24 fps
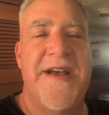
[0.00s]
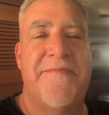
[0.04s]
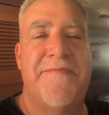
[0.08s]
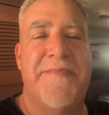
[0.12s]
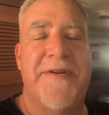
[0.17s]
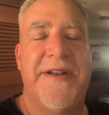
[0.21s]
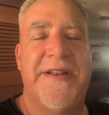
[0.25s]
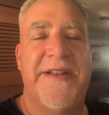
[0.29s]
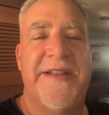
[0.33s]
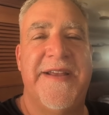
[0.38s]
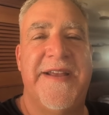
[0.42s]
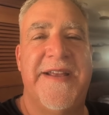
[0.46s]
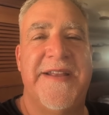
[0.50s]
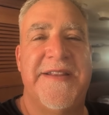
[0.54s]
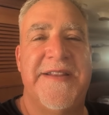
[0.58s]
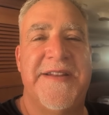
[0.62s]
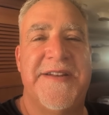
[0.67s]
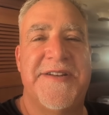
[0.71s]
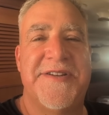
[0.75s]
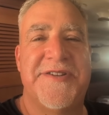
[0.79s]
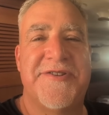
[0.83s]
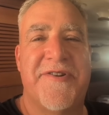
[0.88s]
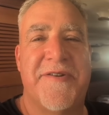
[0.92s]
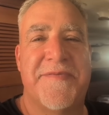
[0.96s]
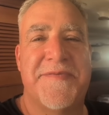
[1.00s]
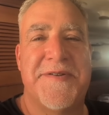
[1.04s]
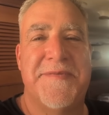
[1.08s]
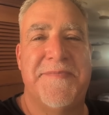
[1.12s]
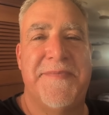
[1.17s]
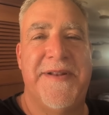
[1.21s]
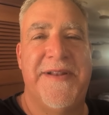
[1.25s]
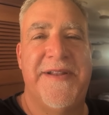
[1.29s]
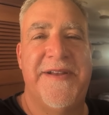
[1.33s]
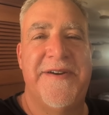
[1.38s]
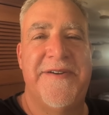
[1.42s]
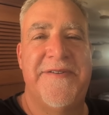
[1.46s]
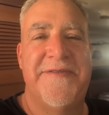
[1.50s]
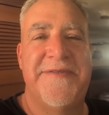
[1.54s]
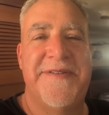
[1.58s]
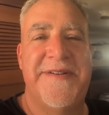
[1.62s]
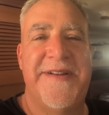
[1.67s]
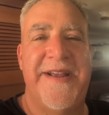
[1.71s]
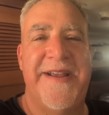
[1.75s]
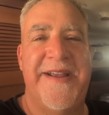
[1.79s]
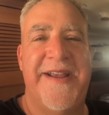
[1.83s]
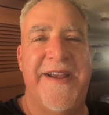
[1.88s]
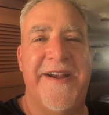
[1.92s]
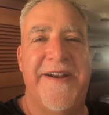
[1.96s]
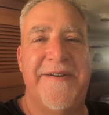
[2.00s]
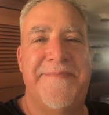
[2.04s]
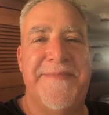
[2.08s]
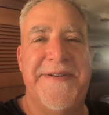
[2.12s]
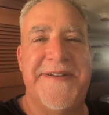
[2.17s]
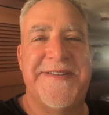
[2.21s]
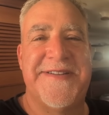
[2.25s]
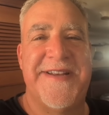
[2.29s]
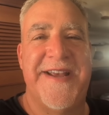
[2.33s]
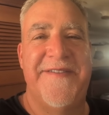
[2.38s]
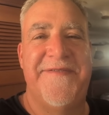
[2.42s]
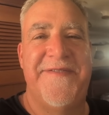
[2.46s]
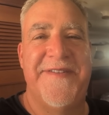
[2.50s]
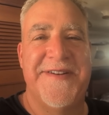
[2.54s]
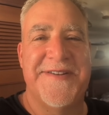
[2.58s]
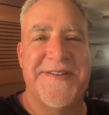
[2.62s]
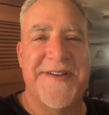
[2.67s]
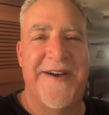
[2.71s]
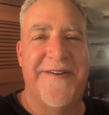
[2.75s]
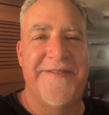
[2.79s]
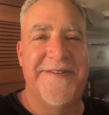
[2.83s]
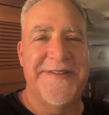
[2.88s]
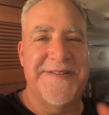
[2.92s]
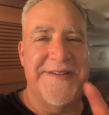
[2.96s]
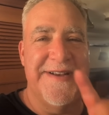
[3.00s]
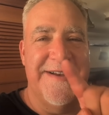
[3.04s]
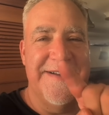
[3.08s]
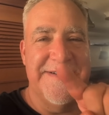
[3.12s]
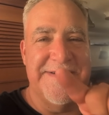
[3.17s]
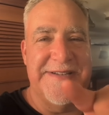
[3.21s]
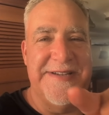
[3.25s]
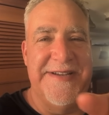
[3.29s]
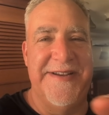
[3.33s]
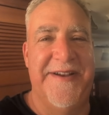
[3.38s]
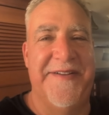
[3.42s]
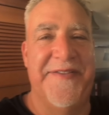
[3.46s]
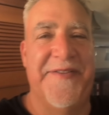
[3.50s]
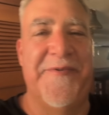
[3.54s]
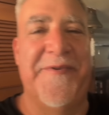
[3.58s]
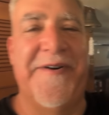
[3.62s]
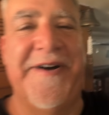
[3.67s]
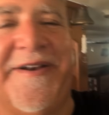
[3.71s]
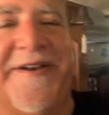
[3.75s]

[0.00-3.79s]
Put a link in the description below. Take care, be safe, and as always, I'll see you on the one.